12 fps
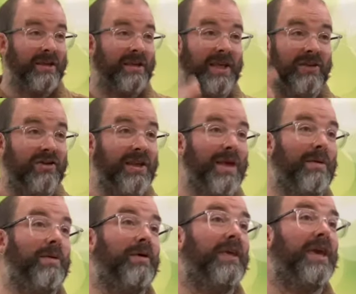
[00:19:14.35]
teaching them
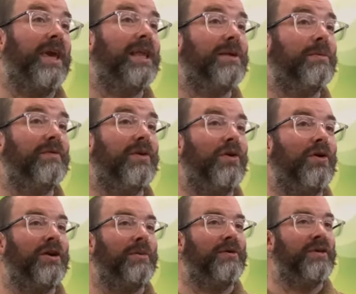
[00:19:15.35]
about the kingdom of
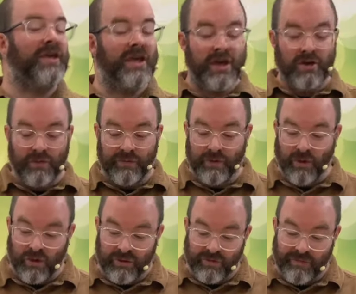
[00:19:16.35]
God, about the year of the
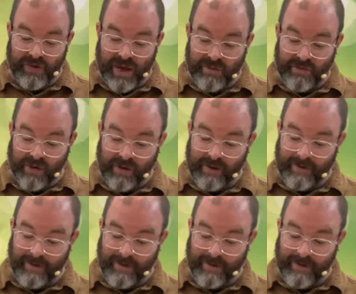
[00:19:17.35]
God's favour.